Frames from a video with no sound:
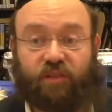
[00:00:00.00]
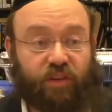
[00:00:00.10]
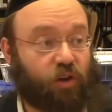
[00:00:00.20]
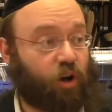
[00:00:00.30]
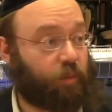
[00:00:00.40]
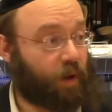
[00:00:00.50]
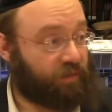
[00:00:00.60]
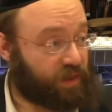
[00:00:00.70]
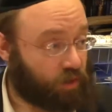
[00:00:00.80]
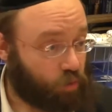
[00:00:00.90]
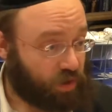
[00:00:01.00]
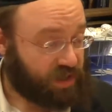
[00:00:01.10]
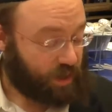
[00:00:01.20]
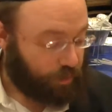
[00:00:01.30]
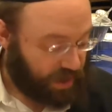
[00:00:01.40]
of the corp, of the
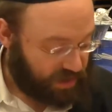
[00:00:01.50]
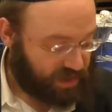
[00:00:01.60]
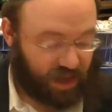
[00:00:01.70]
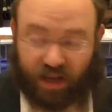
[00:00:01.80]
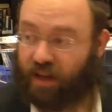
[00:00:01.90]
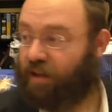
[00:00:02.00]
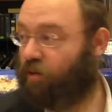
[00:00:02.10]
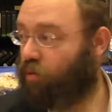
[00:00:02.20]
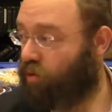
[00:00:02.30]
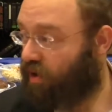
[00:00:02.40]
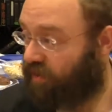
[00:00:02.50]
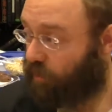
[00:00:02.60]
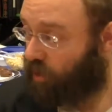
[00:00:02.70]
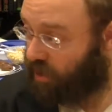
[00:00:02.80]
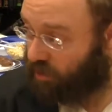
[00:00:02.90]
chukas Pesach and the chuk of the
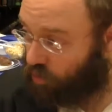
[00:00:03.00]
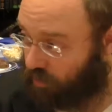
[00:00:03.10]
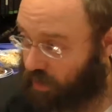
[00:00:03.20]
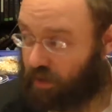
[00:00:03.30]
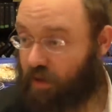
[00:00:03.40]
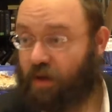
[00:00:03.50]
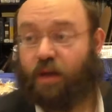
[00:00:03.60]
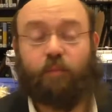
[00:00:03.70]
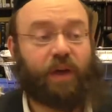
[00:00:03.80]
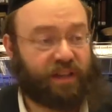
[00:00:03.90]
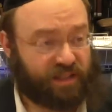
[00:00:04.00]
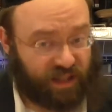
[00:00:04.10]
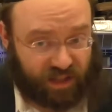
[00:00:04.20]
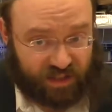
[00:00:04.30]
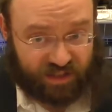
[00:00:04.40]
paraduma.
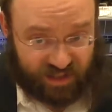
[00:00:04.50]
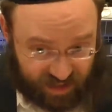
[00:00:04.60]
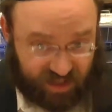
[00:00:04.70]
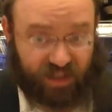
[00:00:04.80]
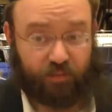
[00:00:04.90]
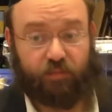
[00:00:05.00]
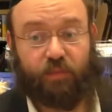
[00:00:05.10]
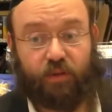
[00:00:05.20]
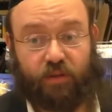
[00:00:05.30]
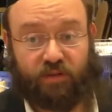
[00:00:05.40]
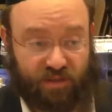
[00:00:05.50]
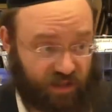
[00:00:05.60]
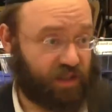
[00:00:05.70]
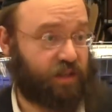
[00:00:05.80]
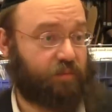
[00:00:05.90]
Pesach is tzaddikim,
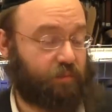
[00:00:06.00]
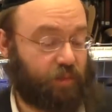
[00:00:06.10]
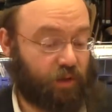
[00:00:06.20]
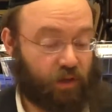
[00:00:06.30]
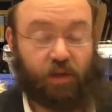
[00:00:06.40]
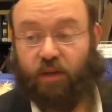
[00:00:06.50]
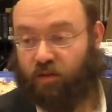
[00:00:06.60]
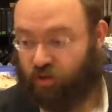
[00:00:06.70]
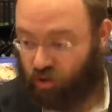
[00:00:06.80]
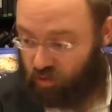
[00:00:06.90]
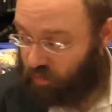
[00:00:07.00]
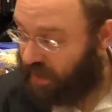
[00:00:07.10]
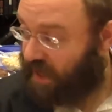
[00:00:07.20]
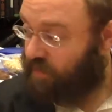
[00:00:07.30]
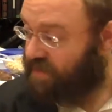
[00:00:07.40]
tzaddikim. The Jews
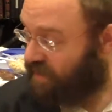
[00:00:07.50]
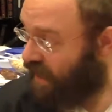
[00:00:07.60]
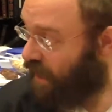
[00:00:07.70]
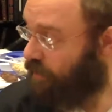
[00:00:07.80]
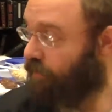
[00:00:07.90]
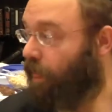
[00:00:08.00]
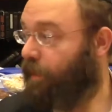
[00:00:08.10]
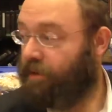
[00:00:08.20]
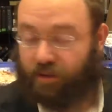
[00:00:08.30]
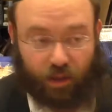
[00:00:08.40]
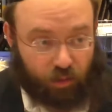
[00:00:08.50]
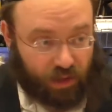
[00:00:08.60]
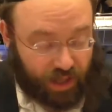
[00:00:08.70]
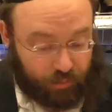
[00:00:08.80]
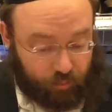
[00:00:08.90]
went out of Mitzrayim. They were
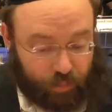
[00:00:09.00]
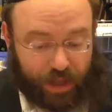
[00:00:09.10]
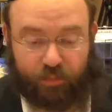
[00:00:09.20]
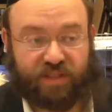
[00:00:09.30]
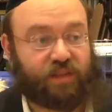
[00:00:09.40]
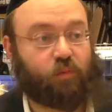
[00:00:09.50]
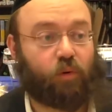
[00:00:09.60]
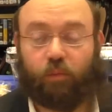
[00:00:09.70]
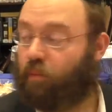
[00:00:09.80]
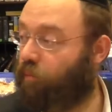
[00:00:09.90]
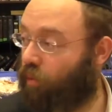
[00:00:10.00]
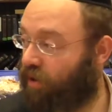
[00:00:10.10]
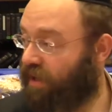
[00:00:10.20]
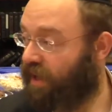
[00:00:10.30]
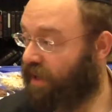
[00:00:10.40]
like babies that were
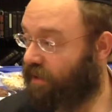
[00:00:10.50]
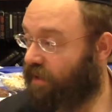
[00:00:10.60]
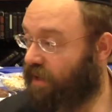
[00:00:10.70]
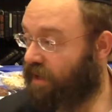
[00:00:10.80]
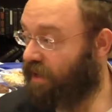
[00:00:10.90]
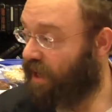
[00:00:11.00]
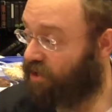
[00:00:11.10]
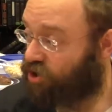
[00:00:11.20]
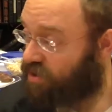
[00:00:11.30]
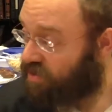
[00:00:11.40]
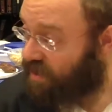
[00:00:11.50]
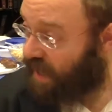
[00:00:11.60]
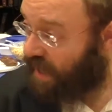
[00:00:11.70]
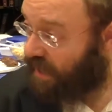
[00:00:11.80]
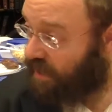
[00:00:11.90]
born again. Gershon is
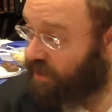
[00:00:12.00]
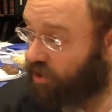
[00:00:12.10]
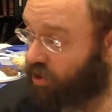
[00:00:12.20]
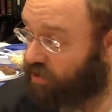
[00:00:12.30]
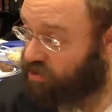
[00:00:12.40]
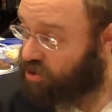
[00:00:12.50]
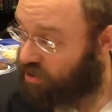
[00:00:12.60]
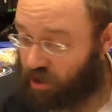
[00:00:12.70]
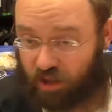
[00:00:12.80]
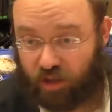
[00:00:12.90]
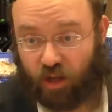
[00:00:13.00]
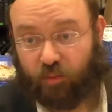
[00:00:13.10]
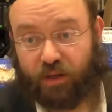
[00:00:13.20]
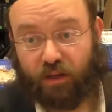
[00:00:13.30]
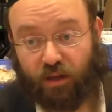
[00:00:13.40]
gayer kikotin shener
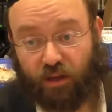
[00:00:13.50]
ladomit.